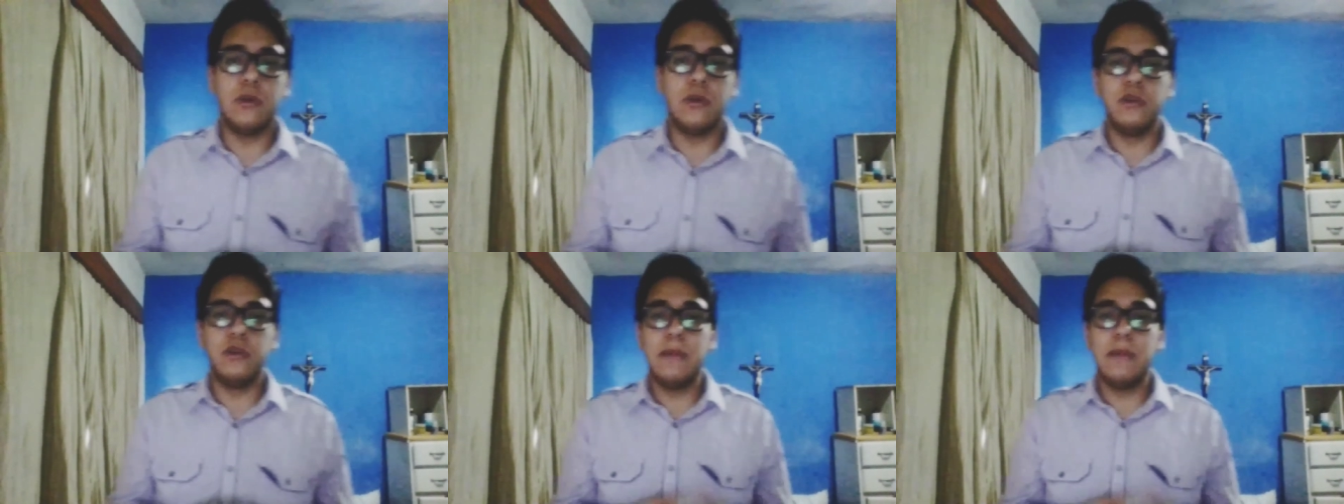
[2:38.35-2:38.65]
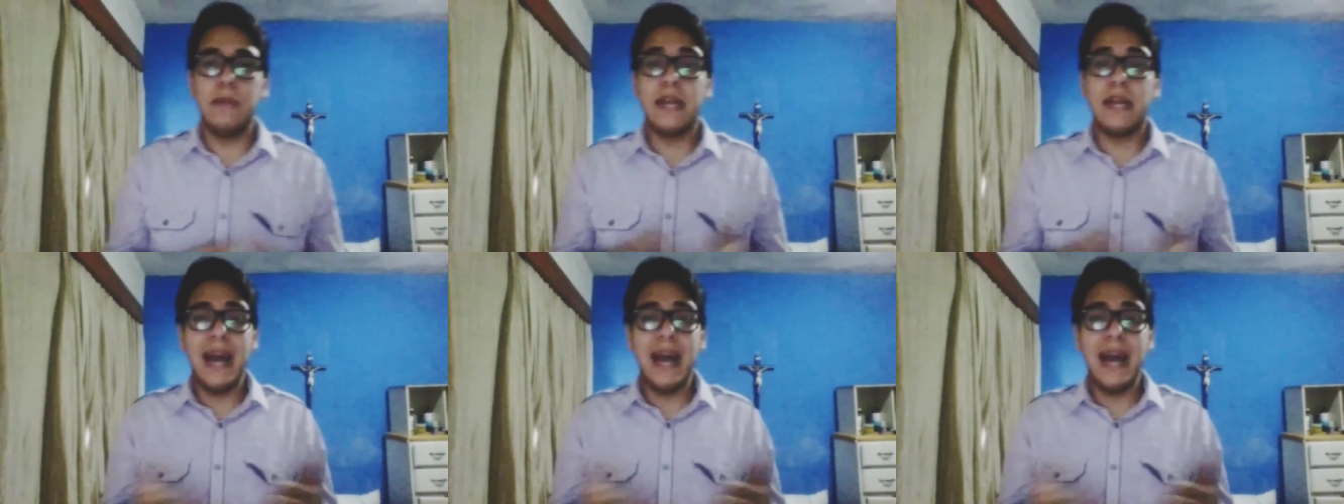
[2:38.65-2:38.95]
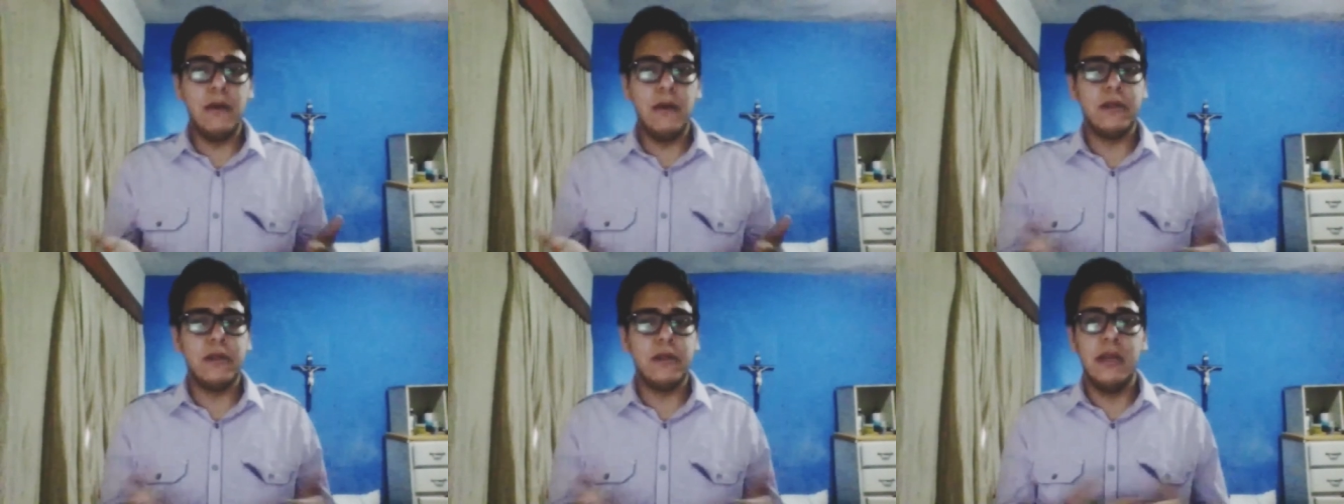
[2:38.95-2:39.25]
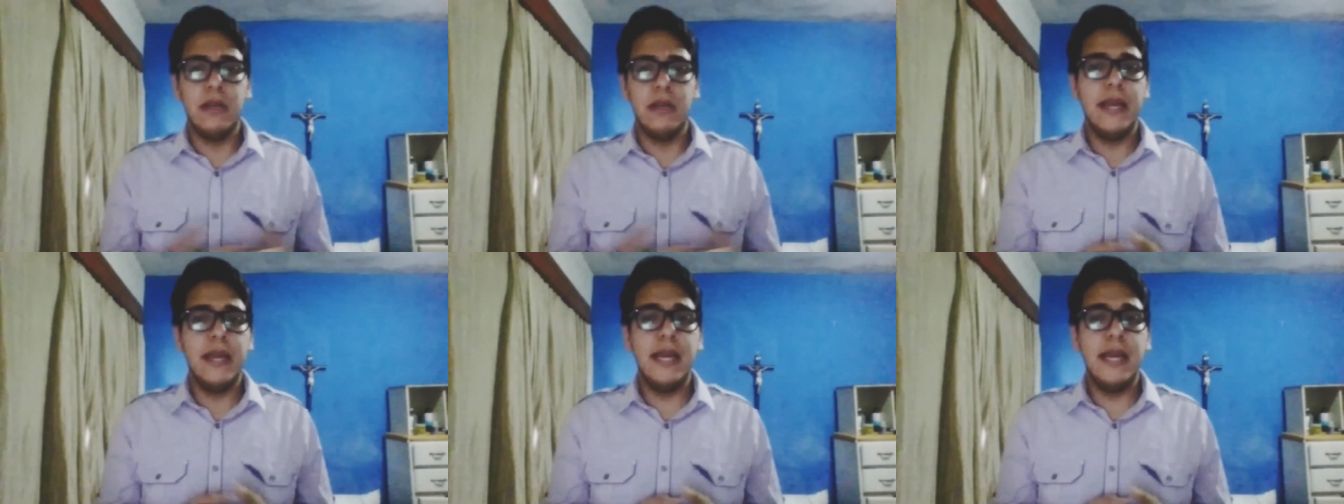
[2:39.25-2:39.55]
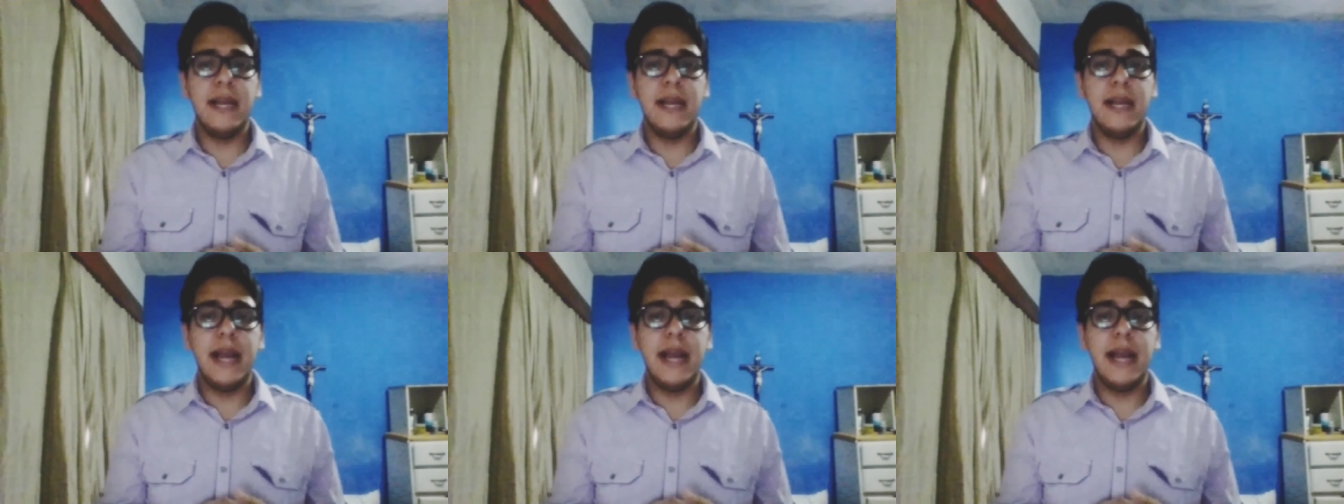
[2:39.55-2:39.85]
trust because
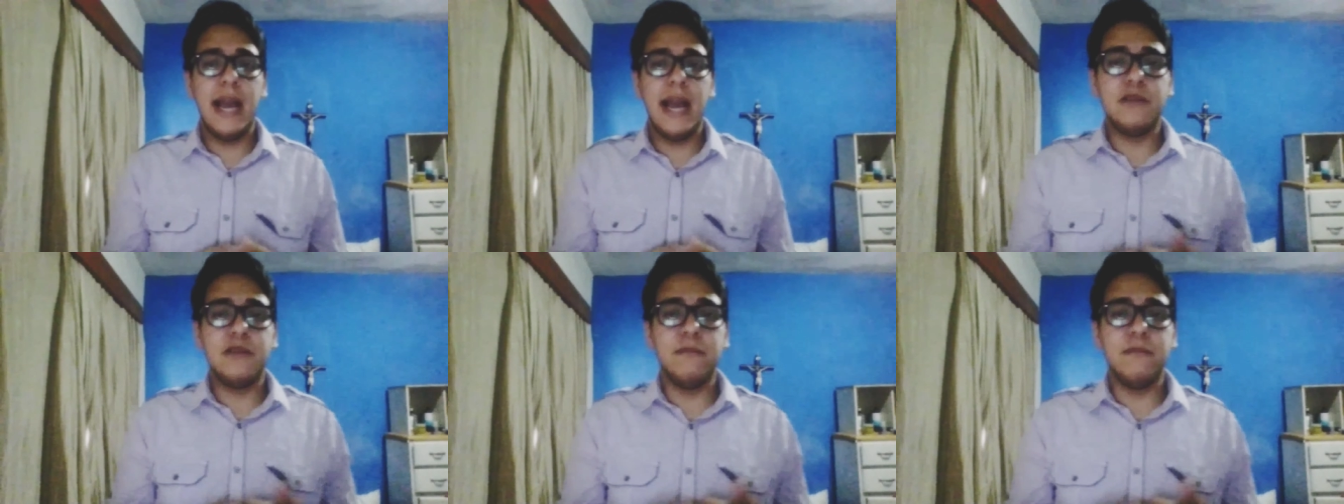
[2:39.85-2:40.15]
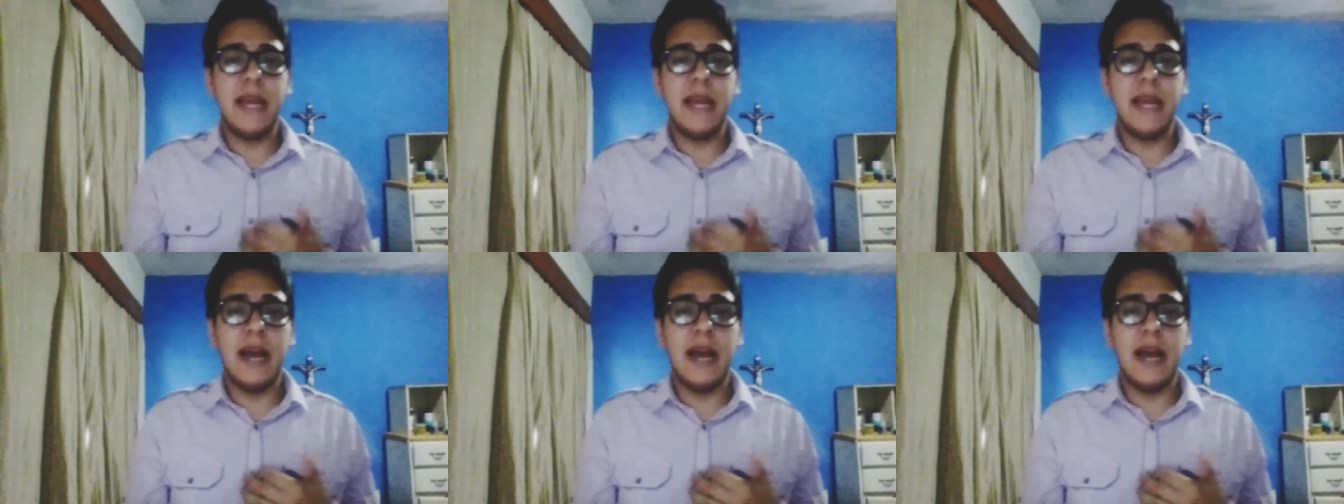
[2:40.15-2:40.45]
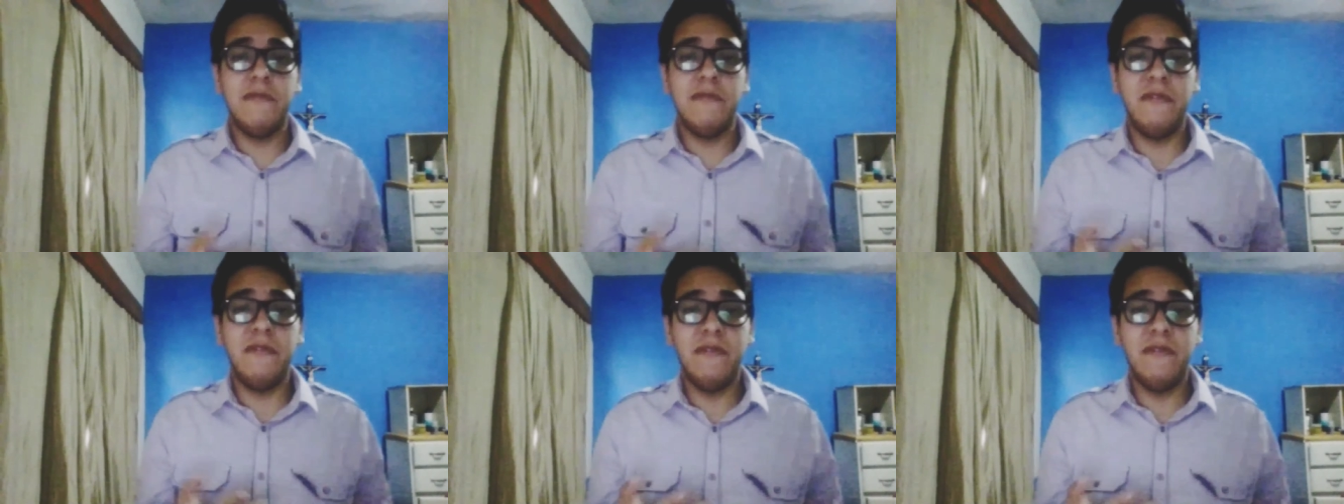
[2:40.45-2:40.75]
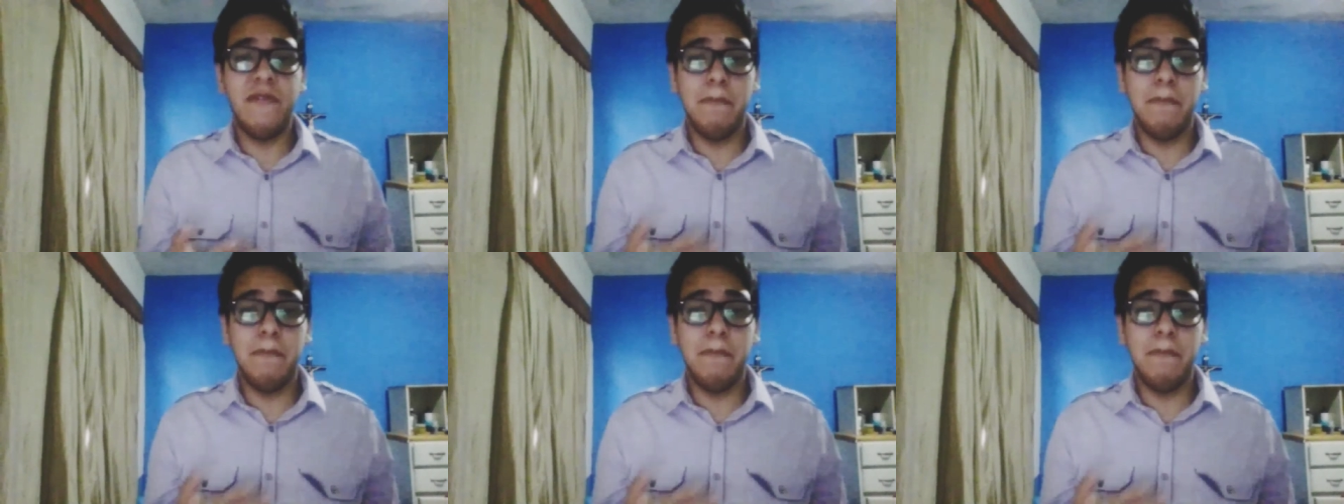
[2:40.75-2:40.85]
it gives me a